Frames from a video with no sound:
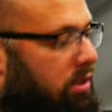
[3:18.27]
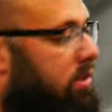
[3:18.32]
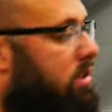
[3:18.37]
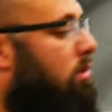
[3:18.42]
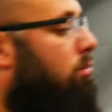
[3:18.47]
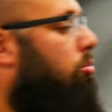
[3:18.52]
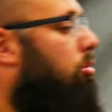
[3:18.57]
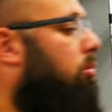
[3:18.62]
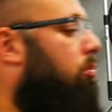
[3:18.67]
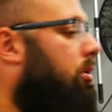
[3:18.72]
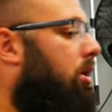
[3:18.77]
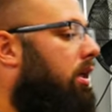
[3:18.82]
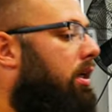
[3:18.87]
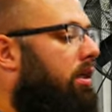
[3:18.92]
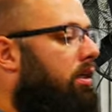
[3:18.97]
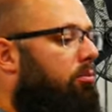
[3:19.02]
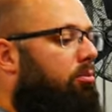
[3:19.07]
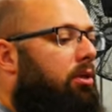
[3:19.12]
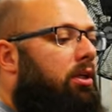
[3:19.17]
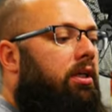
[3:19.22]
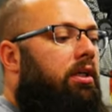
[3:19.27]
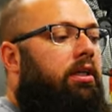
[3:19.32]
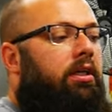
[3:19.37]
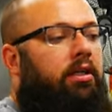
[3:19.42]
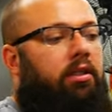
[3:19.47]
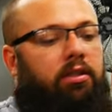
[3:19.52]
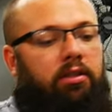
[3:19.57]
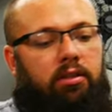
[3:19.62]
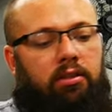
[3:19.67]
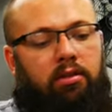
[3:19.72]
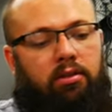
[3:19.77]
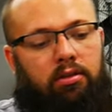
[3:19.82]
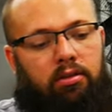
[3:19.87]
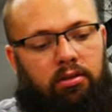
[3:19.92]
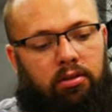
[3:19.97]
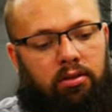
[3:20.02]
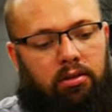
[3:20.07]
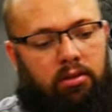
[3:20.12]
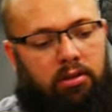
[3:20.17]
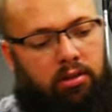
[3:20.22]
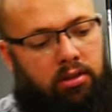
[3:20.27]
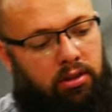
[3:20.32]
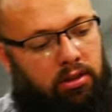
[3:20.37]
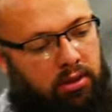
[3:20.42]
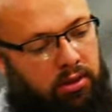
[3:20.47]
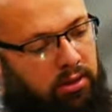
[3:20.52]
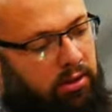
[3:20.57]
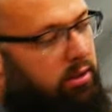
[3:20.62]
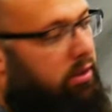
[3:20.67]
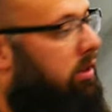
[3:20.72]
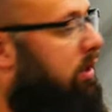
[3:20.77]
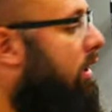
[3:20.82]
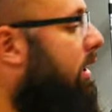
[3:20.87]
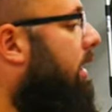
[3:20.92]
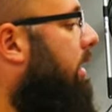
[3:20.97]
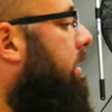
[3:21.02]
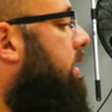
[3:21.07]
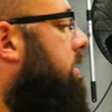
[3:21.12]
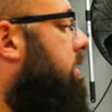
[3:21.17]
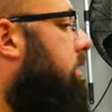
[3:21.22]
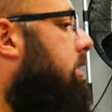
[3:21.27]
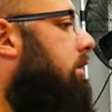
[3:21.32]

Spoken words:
Simple plug and play. Light is